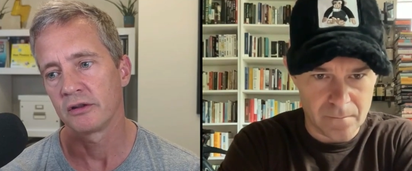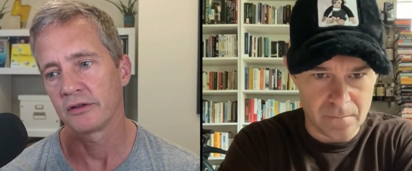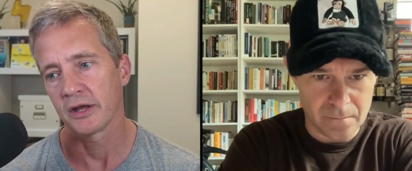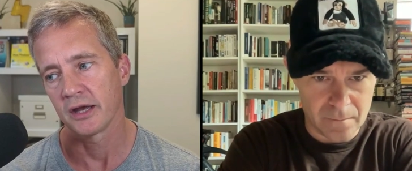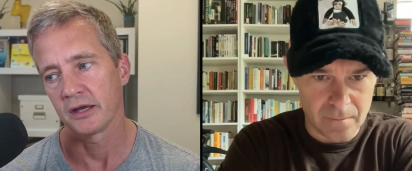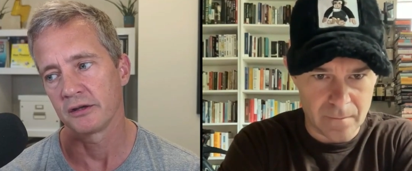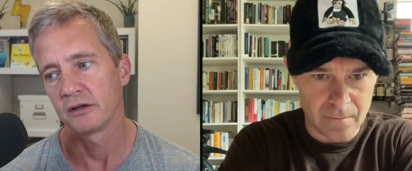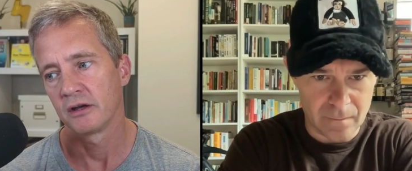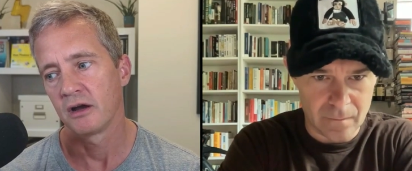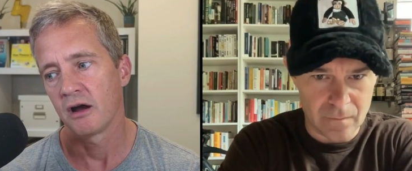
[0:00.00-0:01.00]

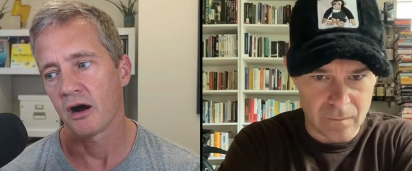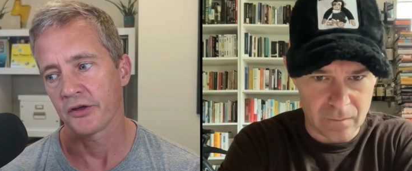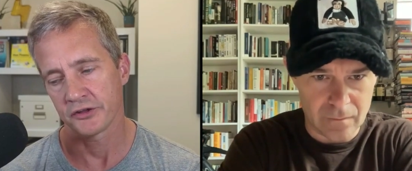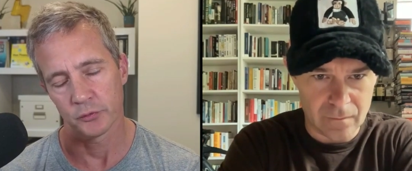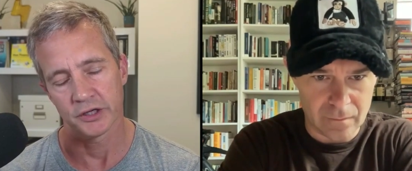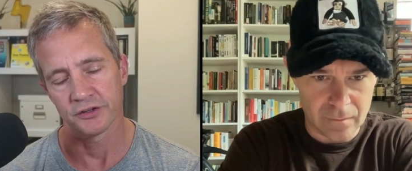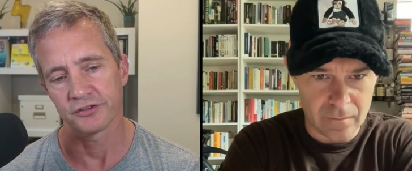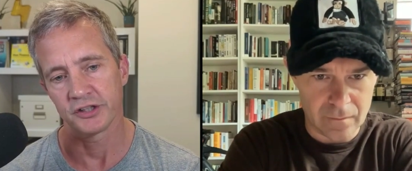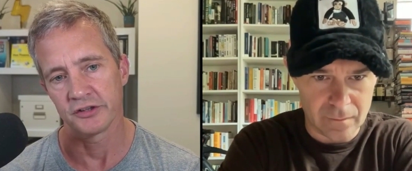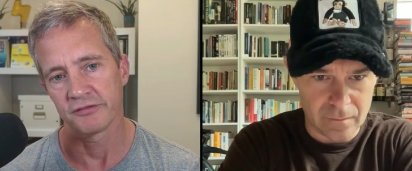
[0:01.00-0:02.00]
Speaker 1: then I think we're going
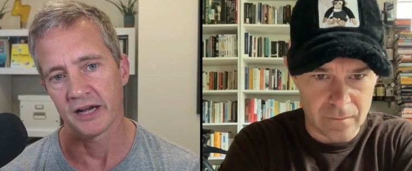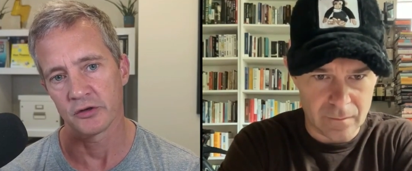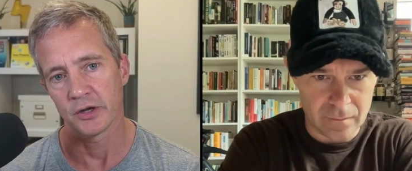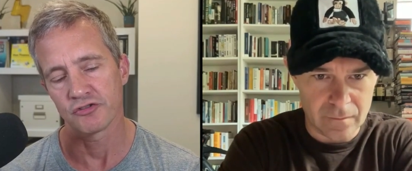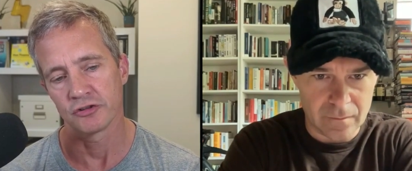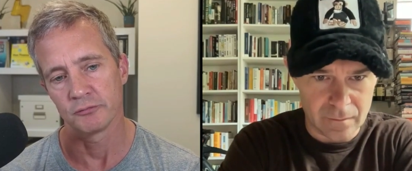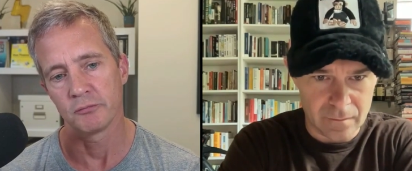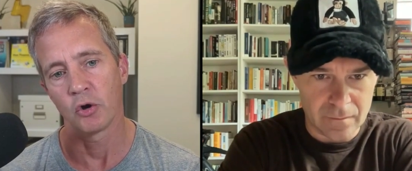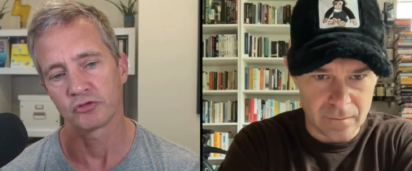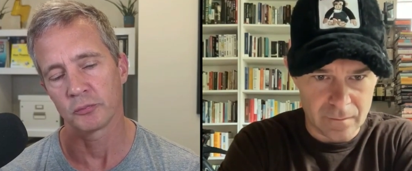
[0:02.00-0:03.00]
to see the valuation
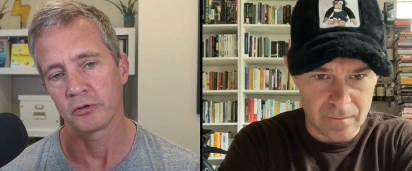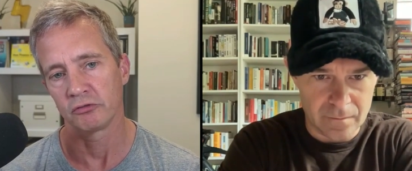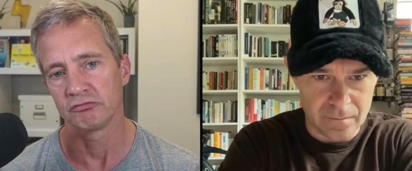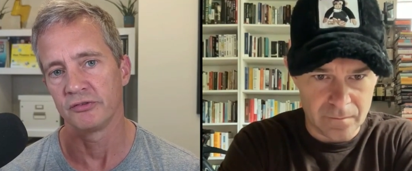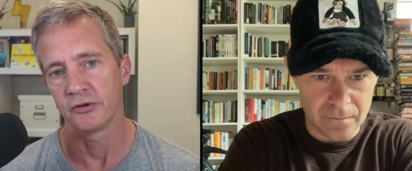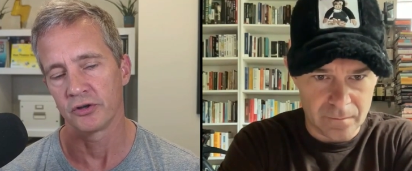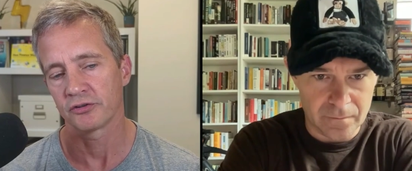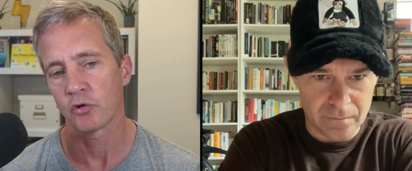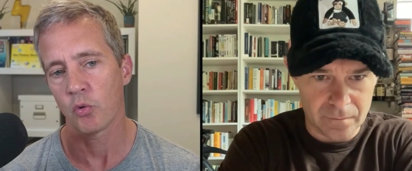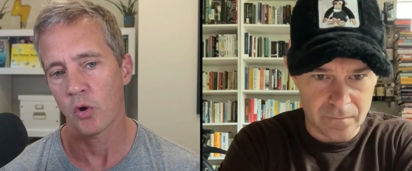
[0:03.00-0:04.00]
multiple
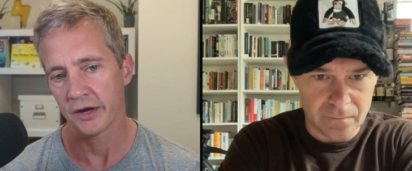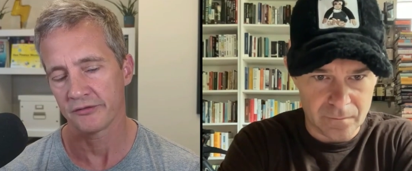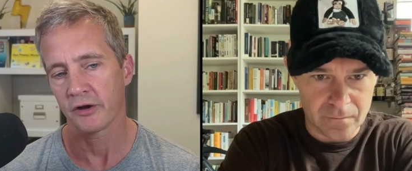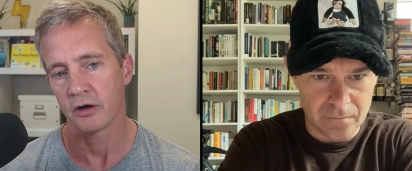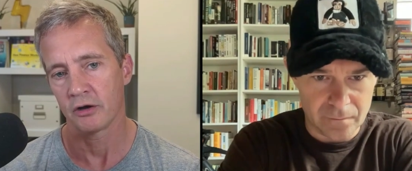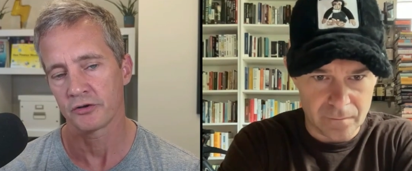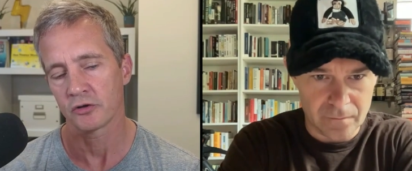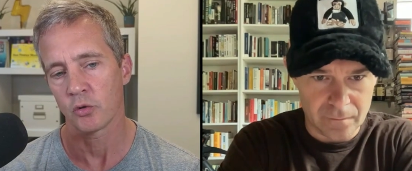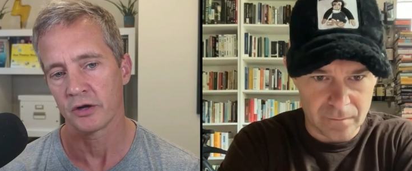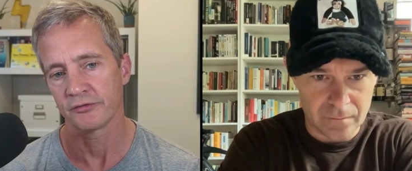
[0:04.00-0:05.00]
reverse quite hard
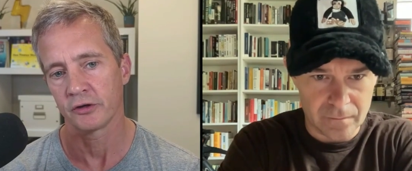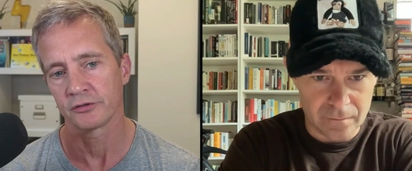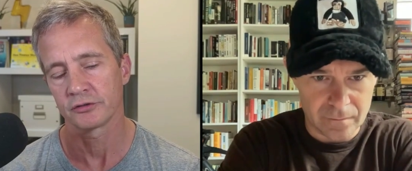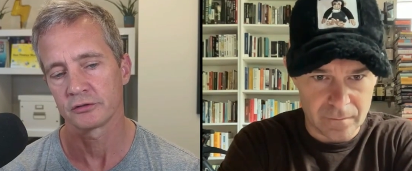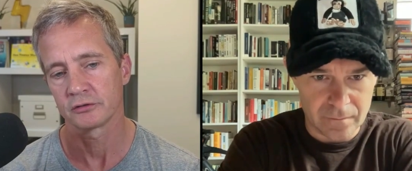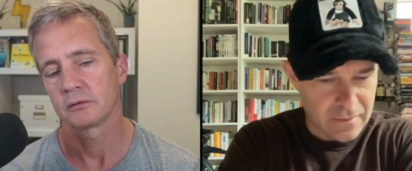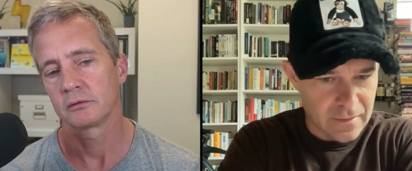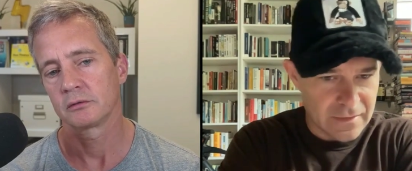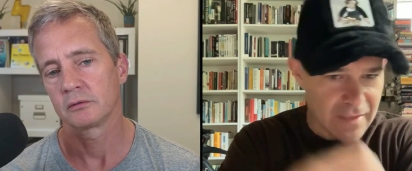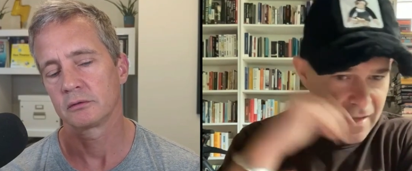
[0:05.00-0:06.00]
and quite fast.
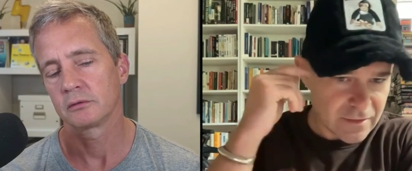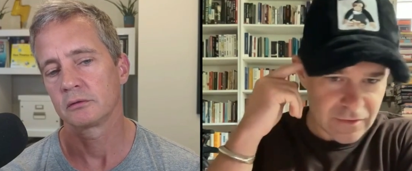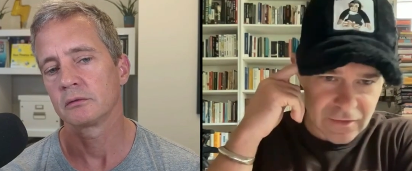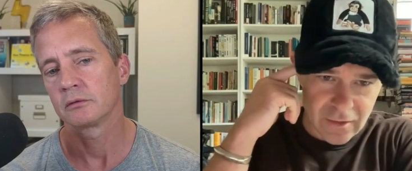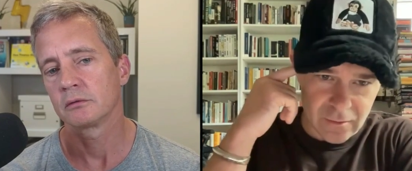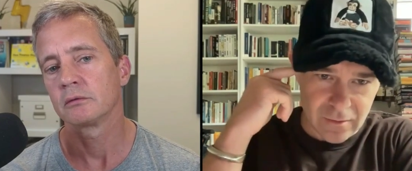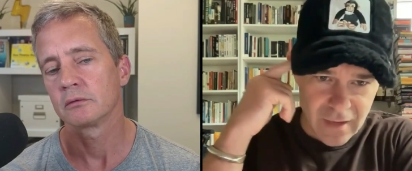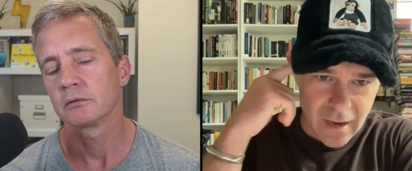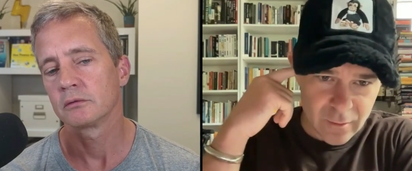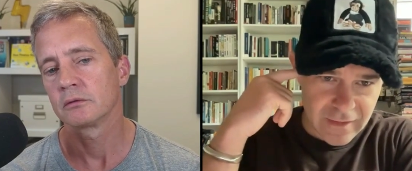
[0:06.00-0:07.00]
Speaker 2: Exactly. So
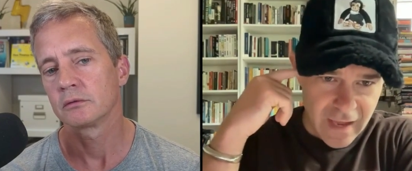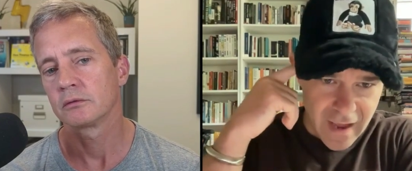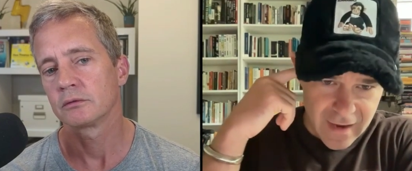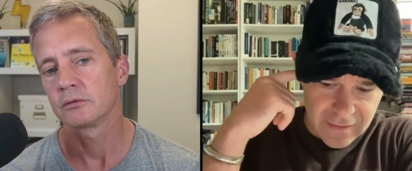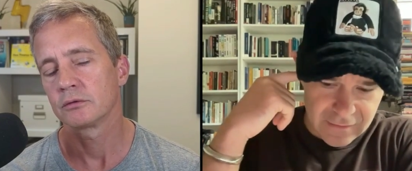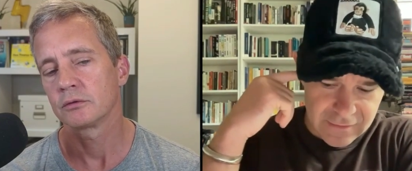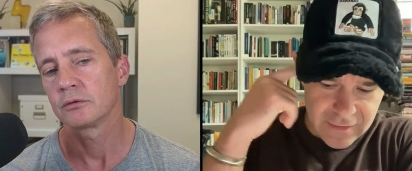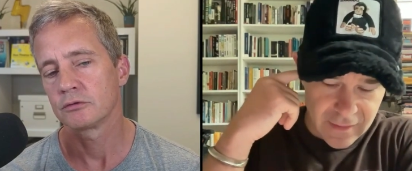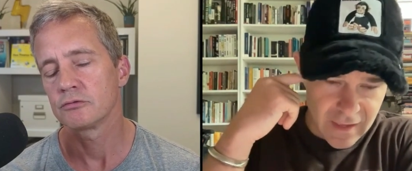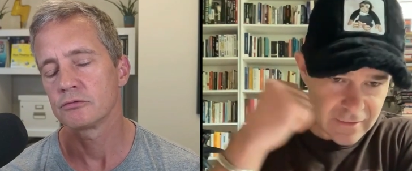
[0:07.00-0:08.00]
I would add to
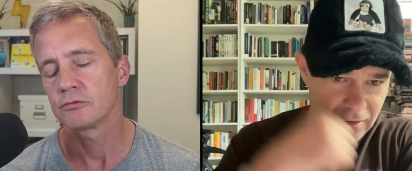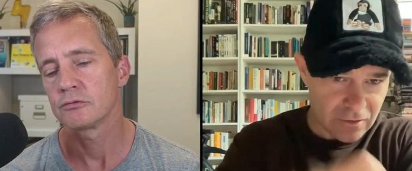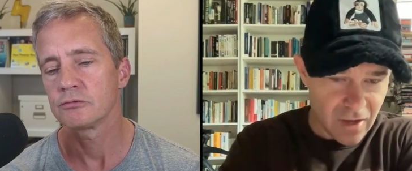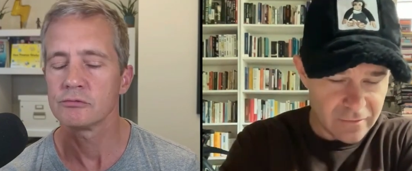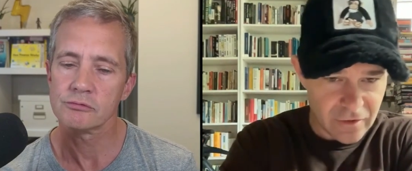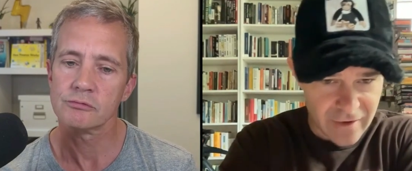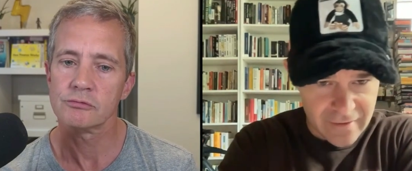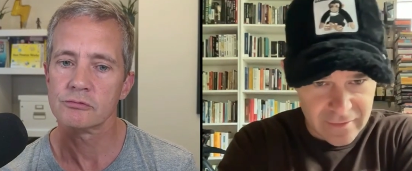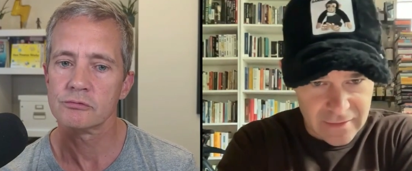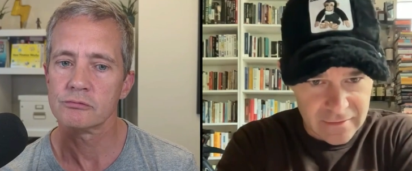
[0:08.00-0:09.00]
that the law of
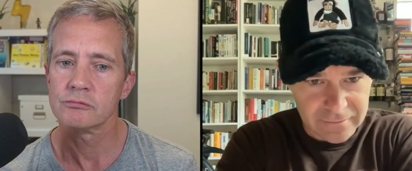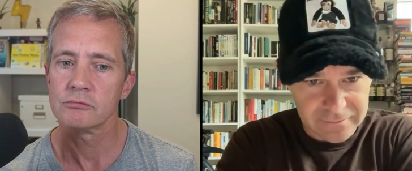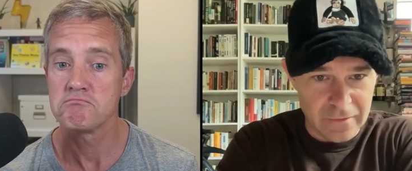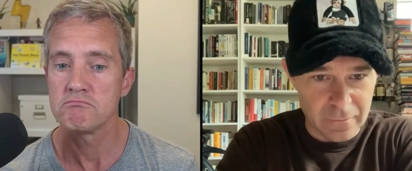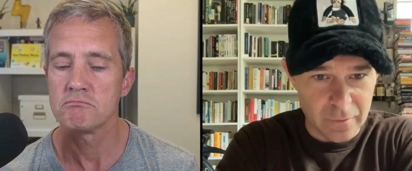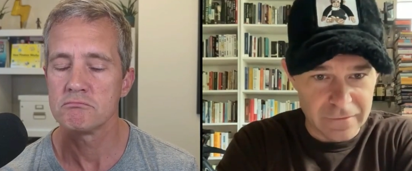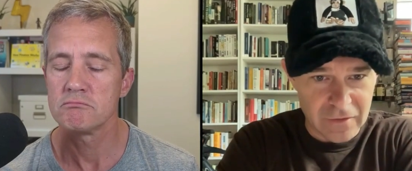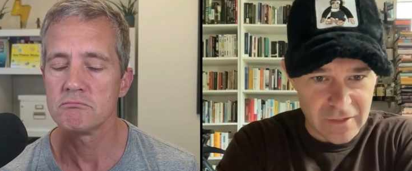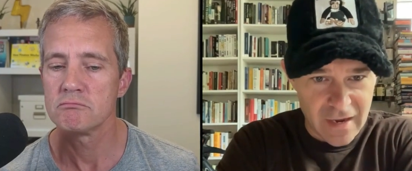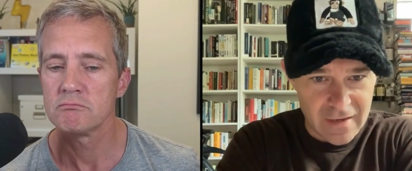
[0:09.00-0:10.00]
gravity. We
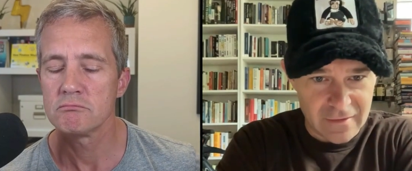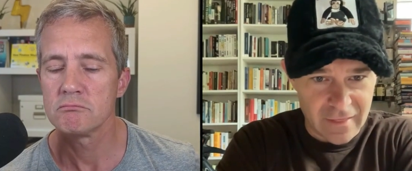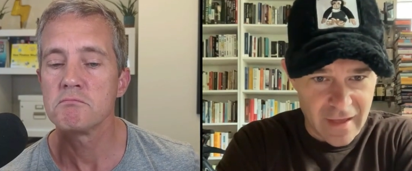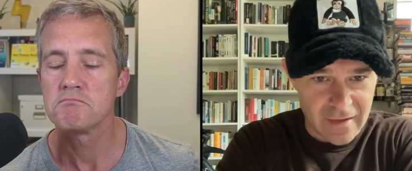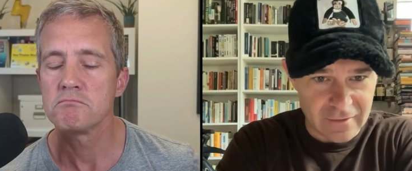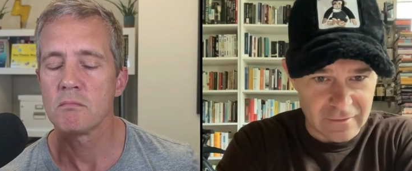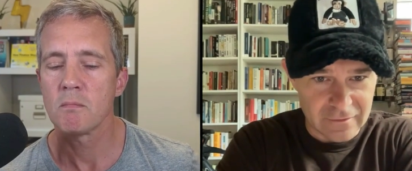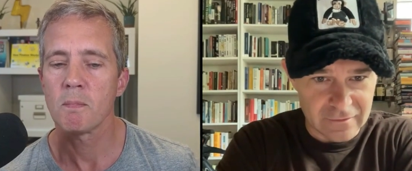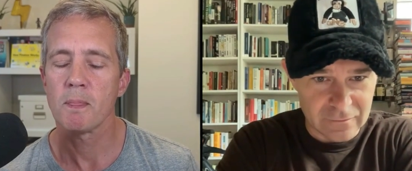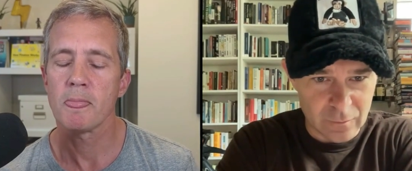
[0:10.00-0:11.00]
forget that,
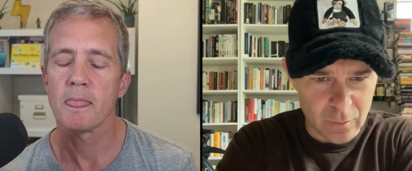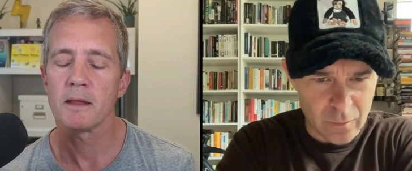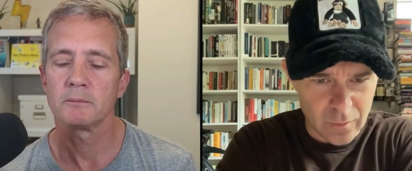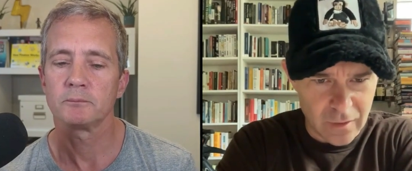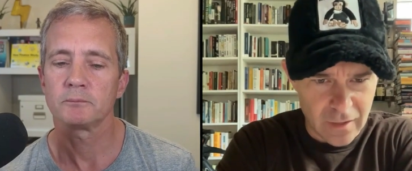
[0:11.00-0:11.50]
what